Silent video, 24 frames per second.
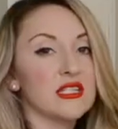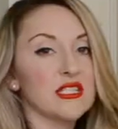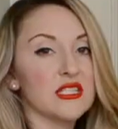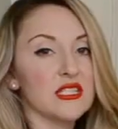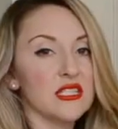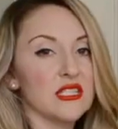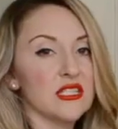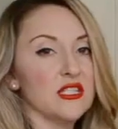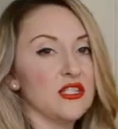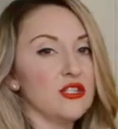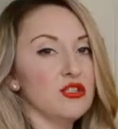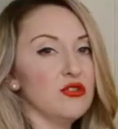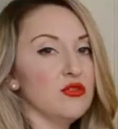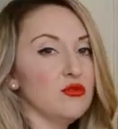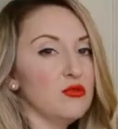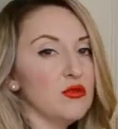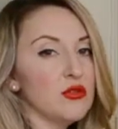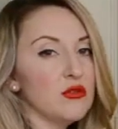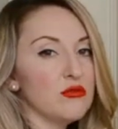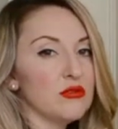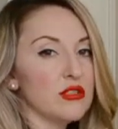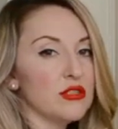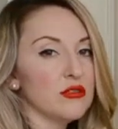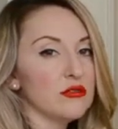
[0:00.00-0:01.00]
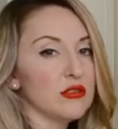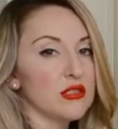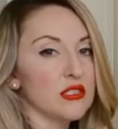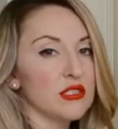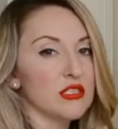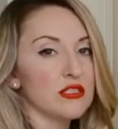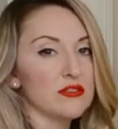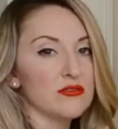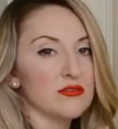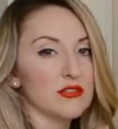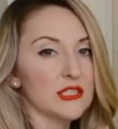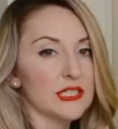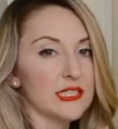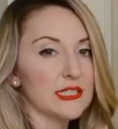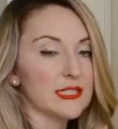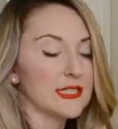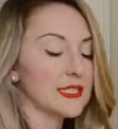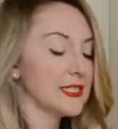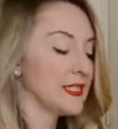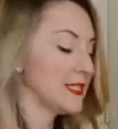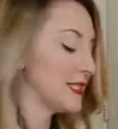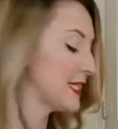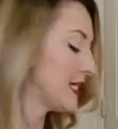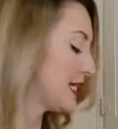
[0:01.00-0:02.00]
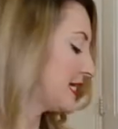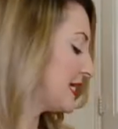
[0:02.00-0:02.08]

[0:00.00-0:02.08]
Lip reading: and you won't know the difference.